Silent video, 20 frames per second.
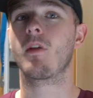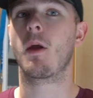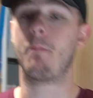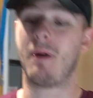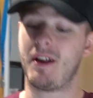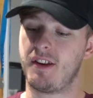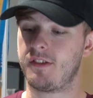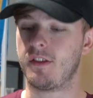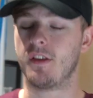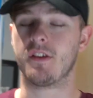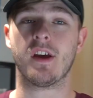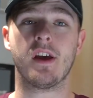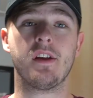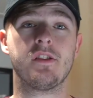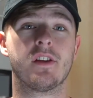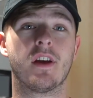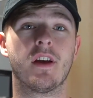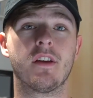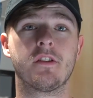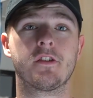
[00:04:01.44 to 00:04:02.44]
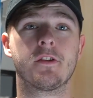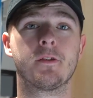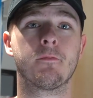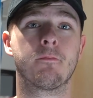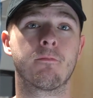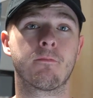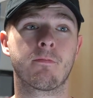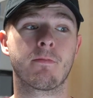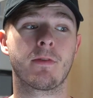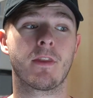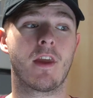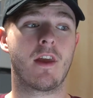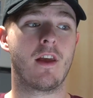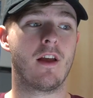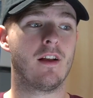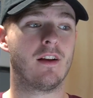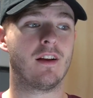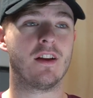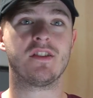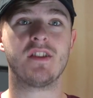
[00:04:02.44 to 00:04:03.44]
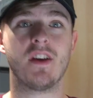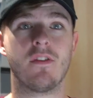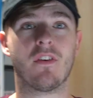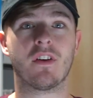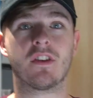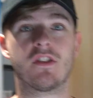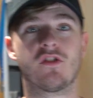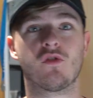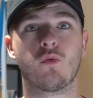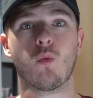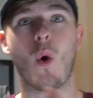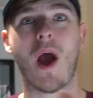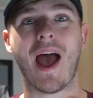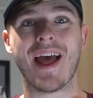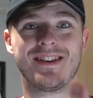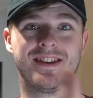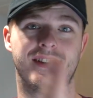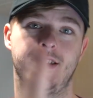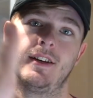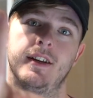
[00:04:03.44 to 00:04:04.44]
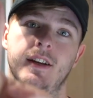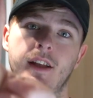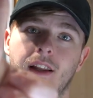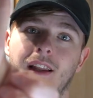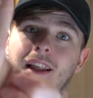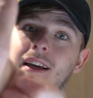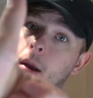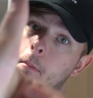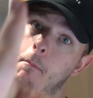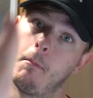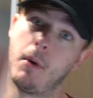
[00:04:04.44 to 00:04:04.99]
pass the taste test. Let's see if I sweat like a